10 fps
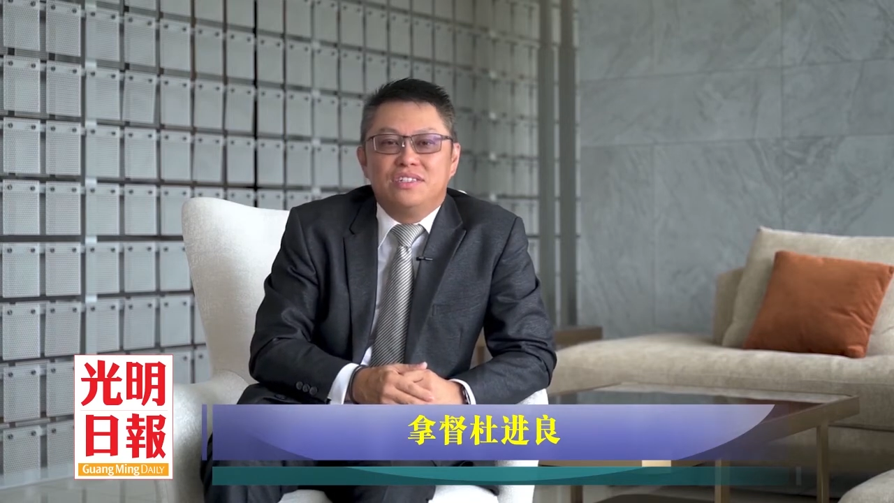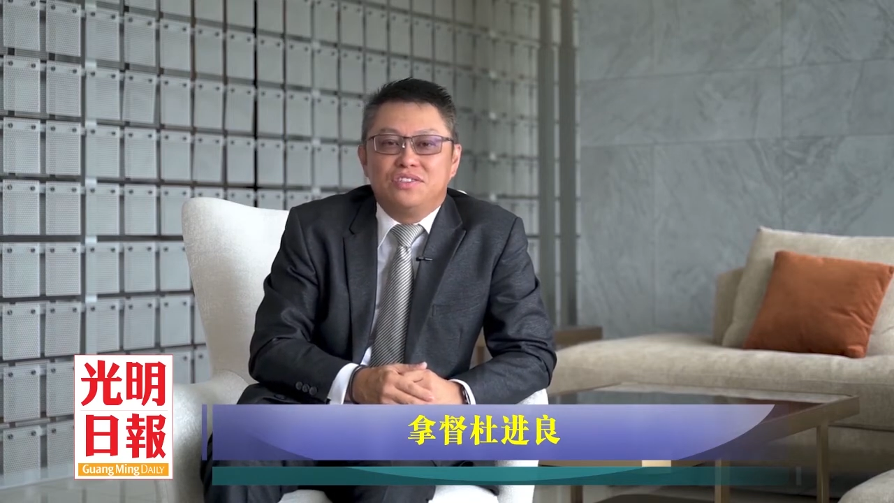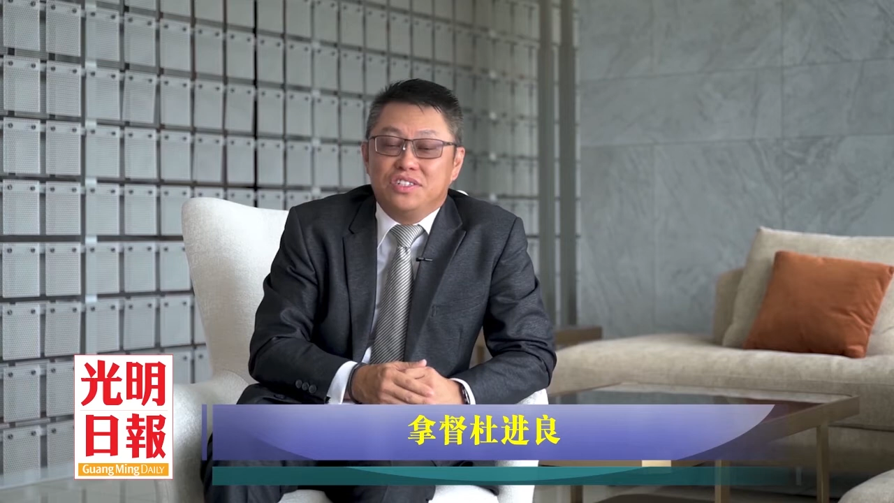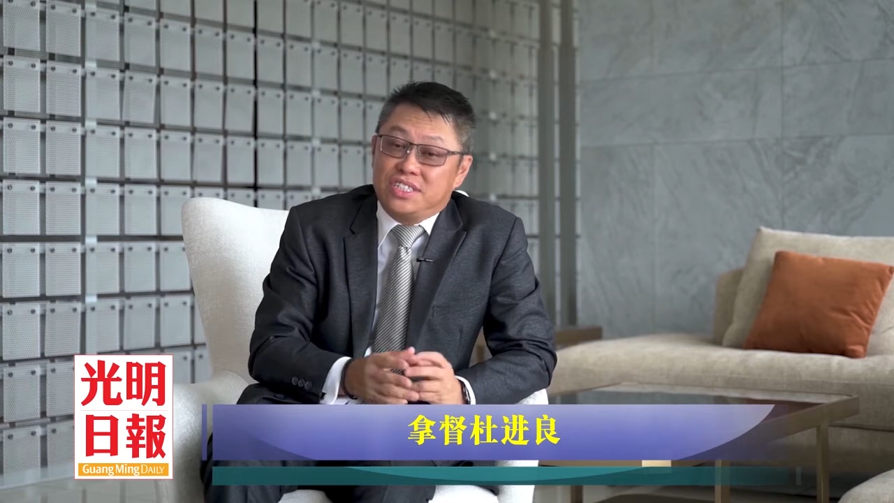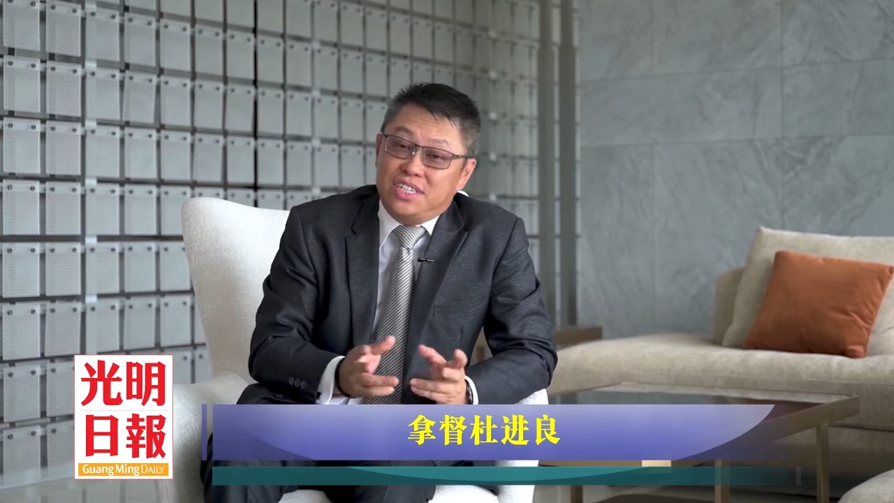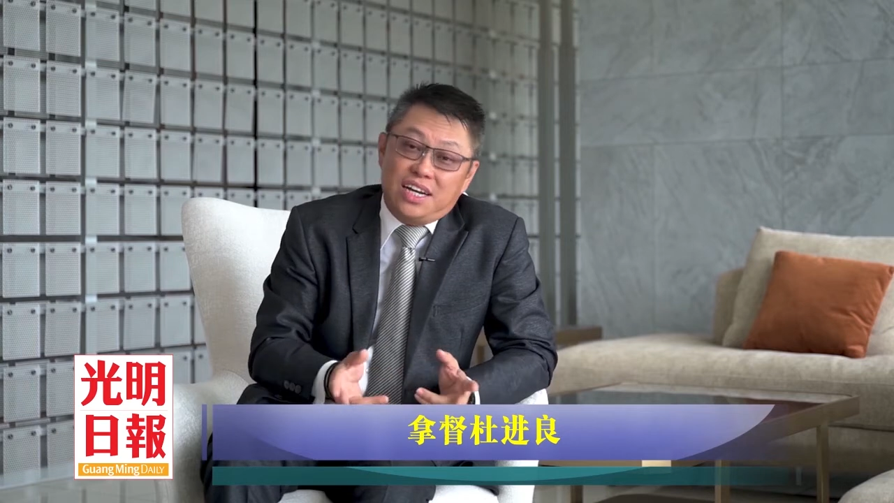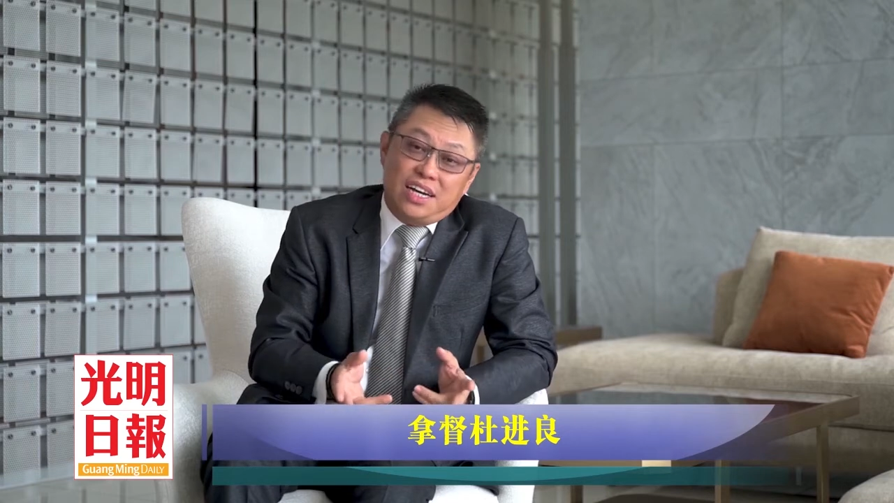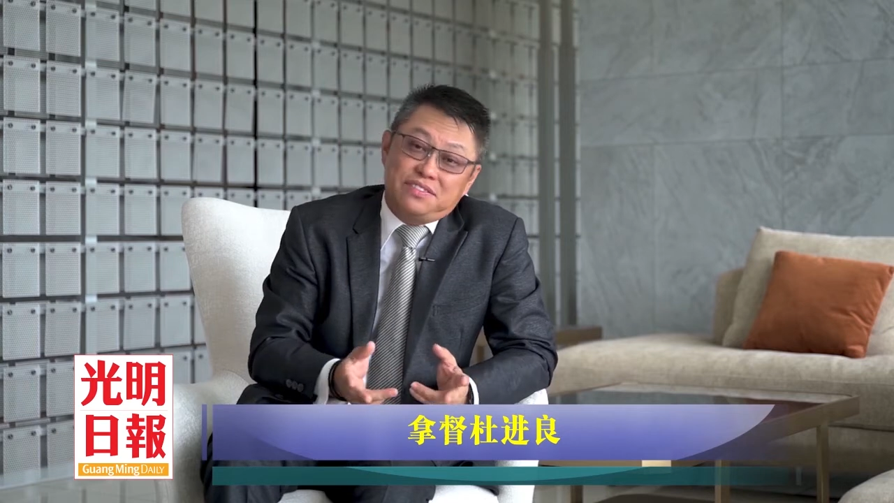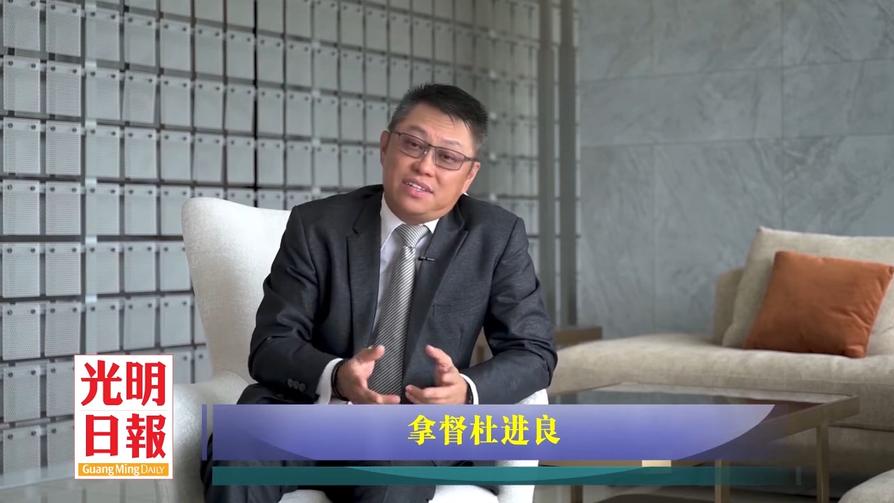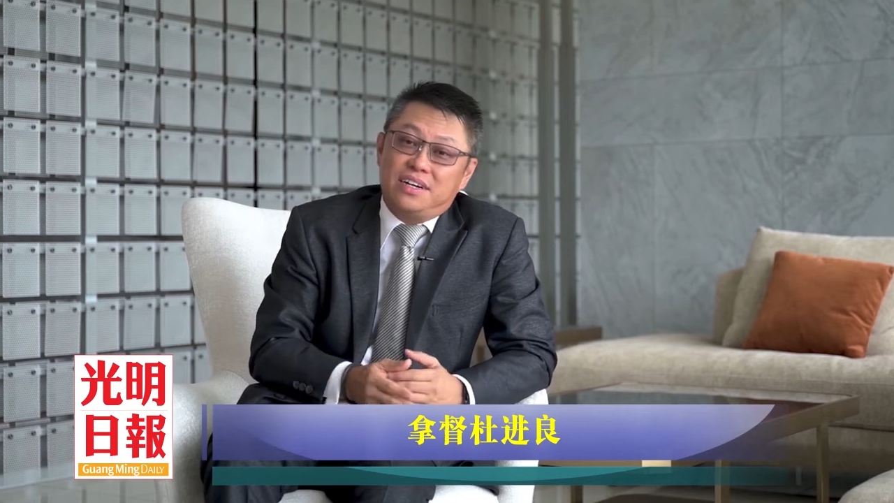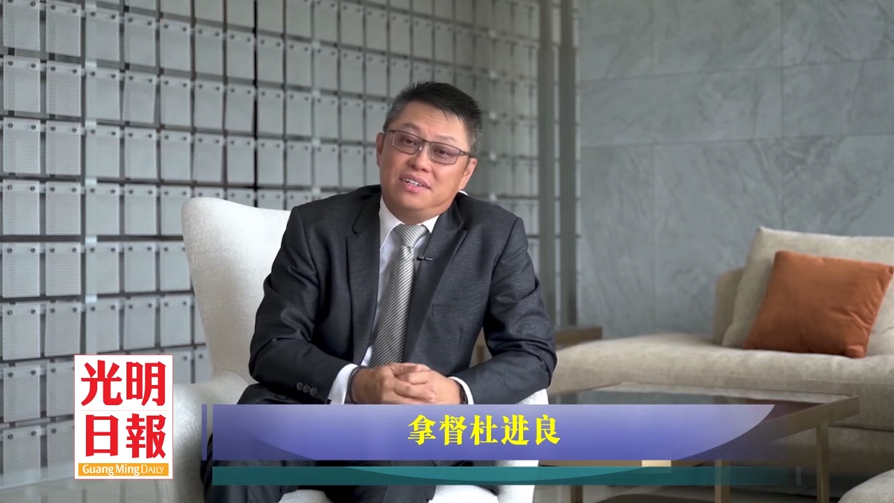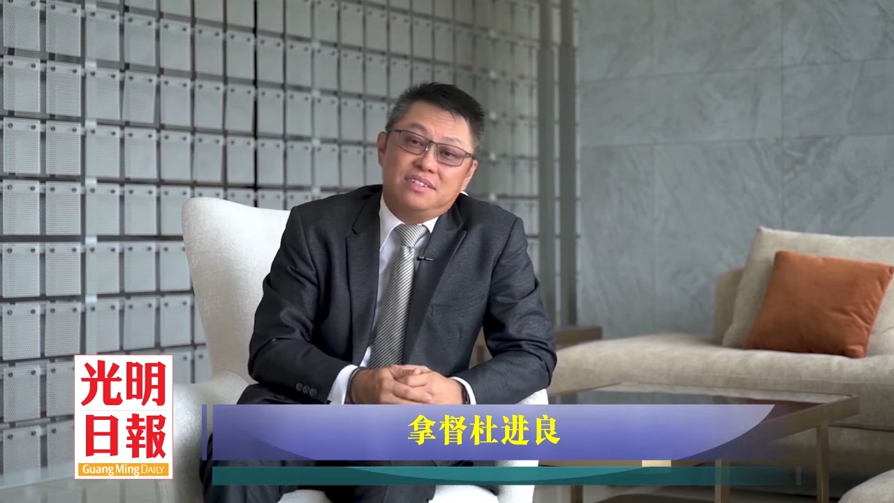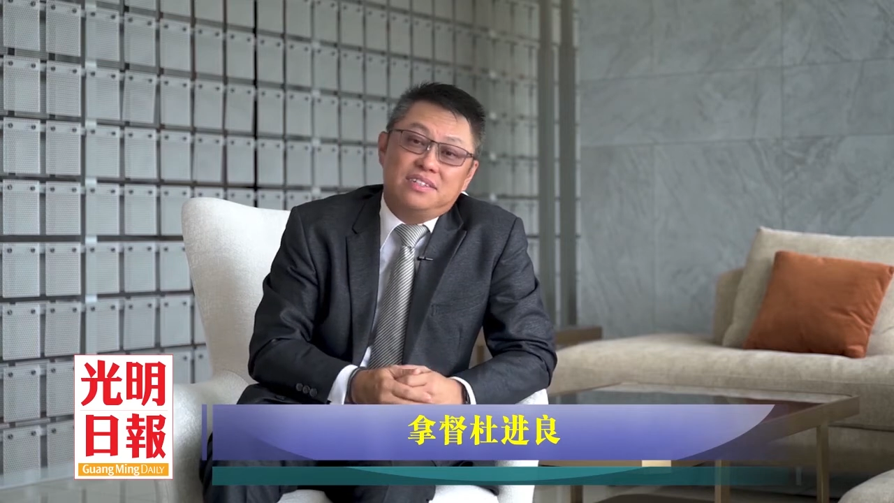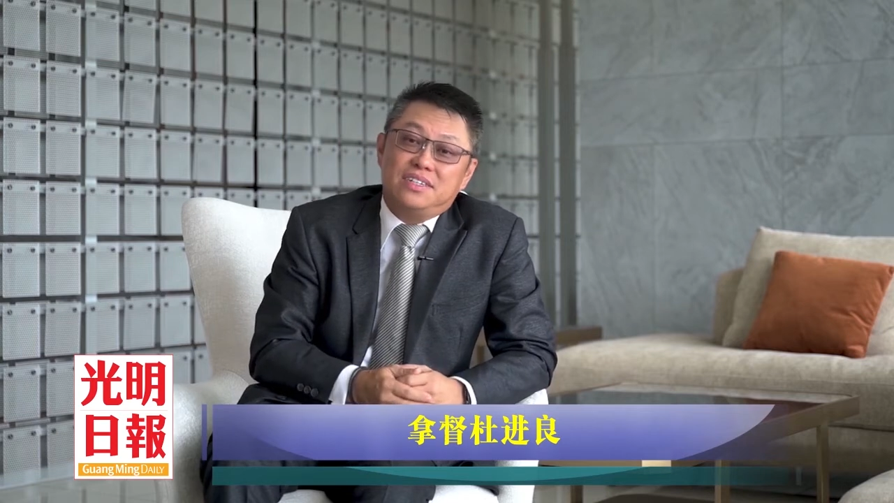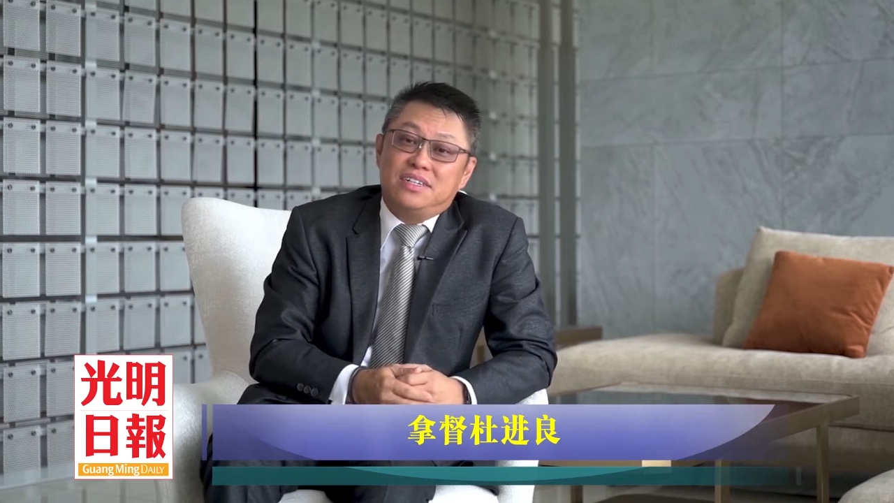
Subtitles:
switched their lifestyle,